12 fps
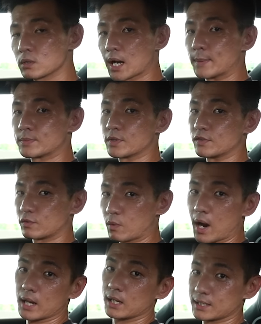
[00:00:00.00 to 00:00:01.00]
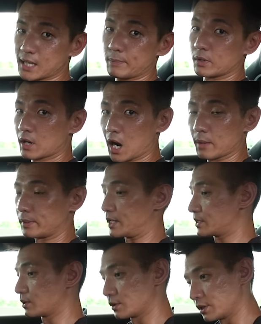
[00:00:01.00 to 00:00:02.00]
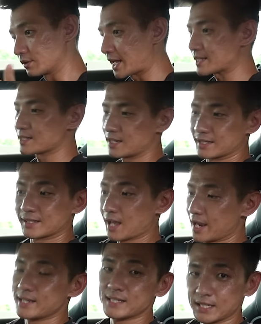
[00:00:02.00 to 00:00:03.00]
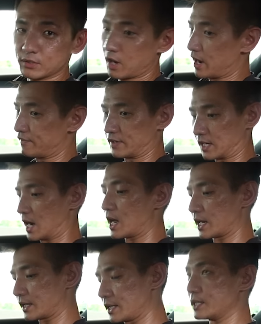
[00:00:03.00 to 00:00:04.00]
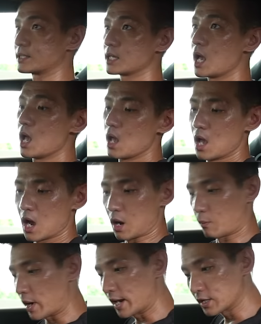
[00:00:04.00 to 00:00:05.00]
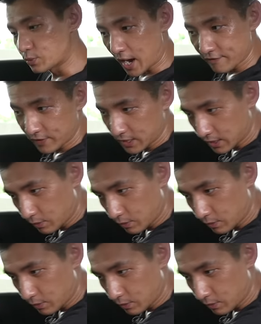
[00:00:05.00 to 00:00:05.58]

comes with wireless Apple CarPlay, so that's a nice thing to have in a car like this. What else? We have a